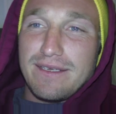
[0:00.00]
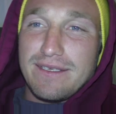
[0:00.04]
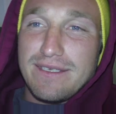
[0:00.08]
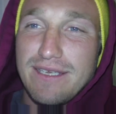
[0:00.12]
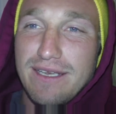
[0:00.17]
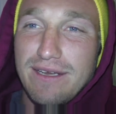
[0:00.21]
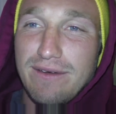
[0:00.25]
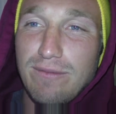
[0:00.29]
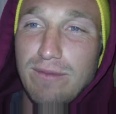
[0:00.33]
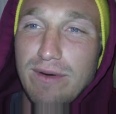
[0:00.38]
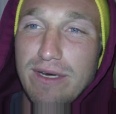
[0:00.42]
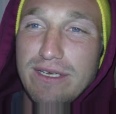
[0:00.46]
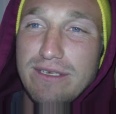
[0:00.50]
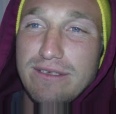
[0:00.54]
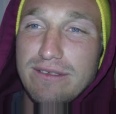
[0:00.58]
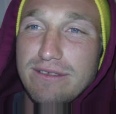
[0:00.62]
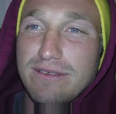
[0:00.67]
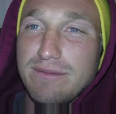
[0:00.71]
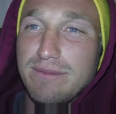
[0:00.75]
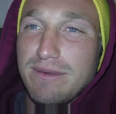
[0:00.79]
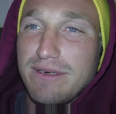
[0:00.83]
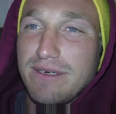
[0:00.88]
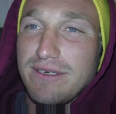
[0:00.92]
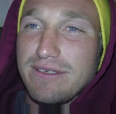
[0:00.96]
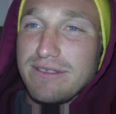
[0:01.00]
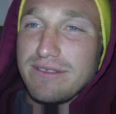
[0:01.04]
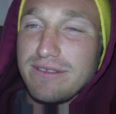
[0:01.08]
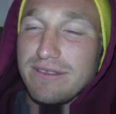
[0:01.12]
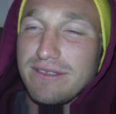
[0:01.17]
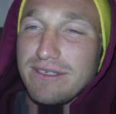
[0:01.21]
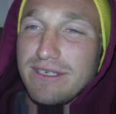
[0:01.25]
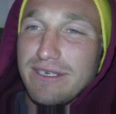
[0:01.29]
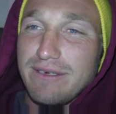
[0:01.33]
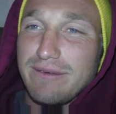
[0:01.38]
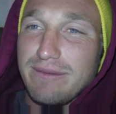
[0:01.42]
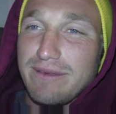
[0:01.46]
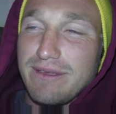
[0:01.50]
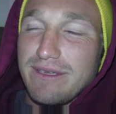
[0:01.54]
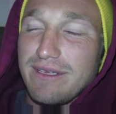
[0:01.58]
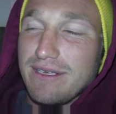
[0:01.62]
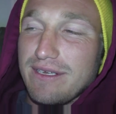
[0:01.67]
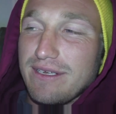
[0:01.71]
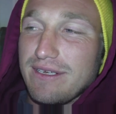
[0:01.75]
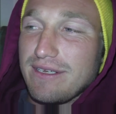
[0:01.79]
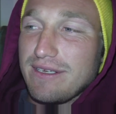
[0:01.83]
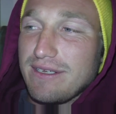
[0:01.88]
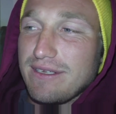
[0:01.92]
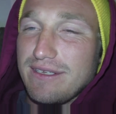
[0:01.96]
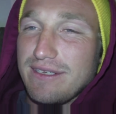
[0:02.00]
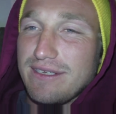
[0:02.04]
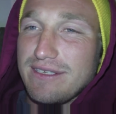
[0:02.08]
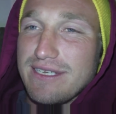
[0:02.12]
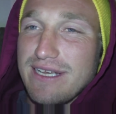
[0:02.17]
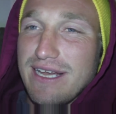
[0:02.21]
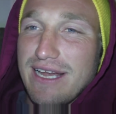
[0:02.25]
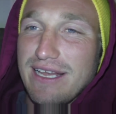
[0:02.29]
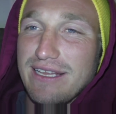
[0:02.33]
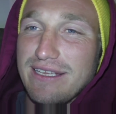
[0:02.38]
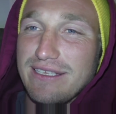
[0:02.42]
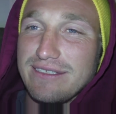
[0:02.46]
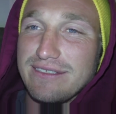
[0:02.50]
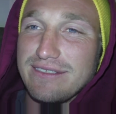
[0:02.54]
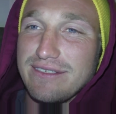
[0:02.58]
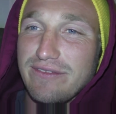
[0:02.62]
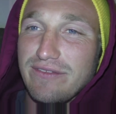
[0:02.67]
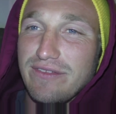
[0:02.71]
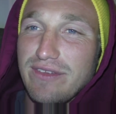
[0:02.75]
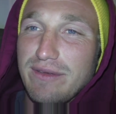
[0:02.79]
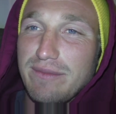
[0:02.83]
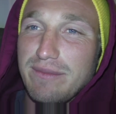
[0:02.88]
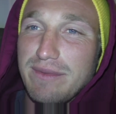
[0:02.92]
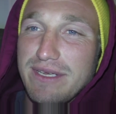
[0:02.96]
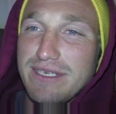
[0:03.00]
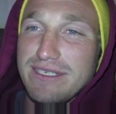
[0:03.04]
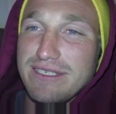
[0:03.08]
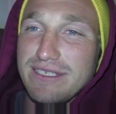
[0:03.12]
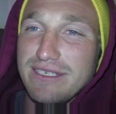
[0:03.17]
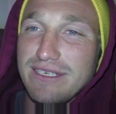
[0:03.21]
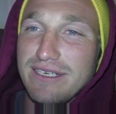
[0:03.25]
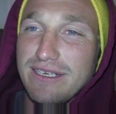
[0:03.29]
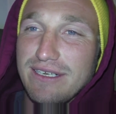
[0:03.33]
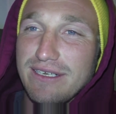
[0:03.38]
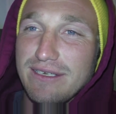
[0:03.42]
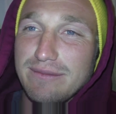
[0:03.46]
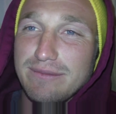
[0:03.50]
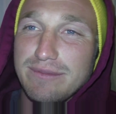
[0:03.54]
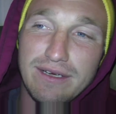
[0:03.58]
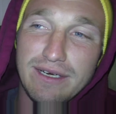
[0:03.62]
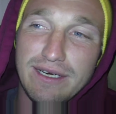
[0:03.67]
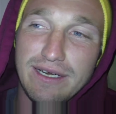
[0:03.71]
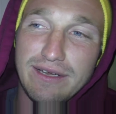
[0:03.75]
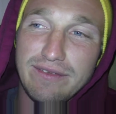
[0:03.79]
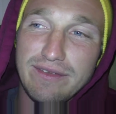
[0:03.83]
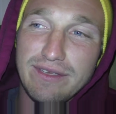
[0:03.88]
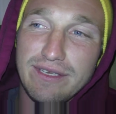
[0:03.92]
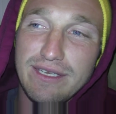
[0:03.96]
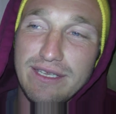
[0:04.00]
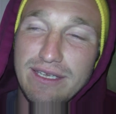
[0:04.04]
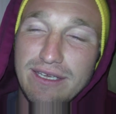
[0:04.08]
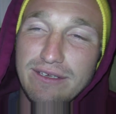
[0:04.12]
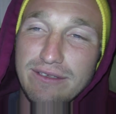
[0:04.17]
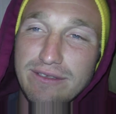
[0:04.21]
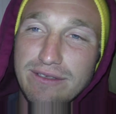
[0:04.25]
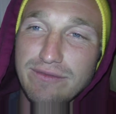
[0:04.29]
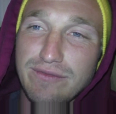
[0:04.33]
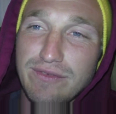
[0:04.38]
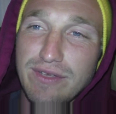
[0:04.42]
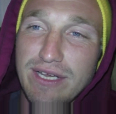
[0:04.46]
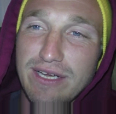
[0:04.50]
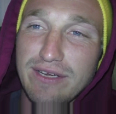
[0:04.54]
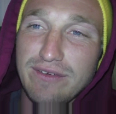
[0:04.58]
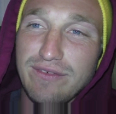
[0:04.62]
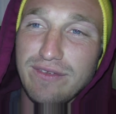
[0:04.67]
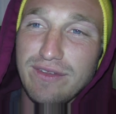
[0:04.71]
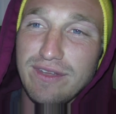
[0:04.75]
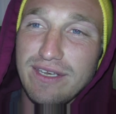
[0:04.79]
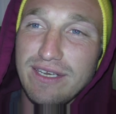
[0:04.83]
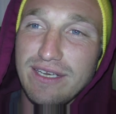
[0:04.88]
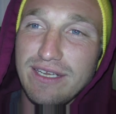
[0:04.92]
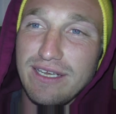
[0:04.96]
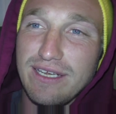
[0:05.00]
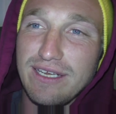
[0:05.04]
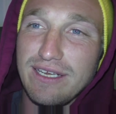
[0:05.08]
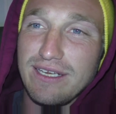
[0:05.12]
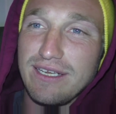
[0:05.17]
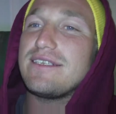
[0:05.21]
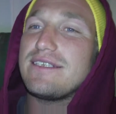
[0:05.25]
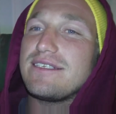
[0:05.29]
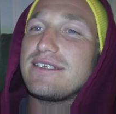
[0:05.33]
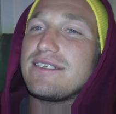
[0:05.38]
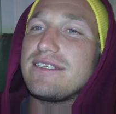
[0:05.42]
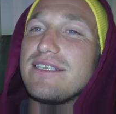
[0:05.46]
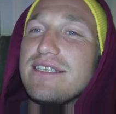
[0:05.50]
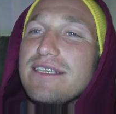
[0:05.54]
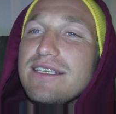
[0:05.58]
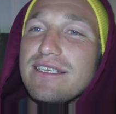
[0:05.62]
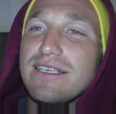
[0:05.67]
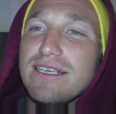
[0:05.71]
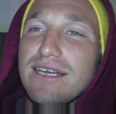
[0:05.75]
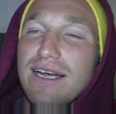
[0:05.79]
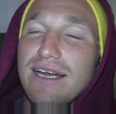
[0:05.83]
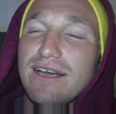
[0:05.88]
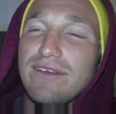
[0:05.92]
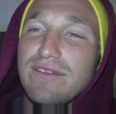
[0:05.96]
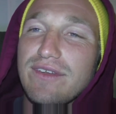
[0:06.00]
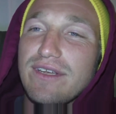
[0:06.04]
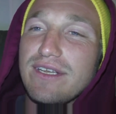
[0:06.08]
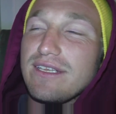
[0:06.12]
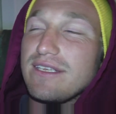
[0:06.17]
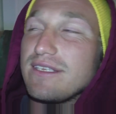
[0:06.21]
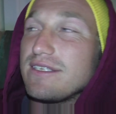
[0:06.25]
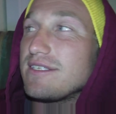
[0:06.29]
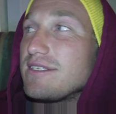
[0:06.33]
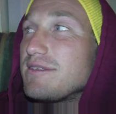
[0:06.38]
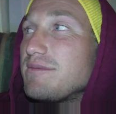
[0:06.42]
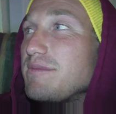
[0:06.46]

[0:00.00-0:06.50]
It's getting way too spiritual in here with uh, the tithings of the amazing Hob. I'm gonna have to kill the vlog for the night and just dive into this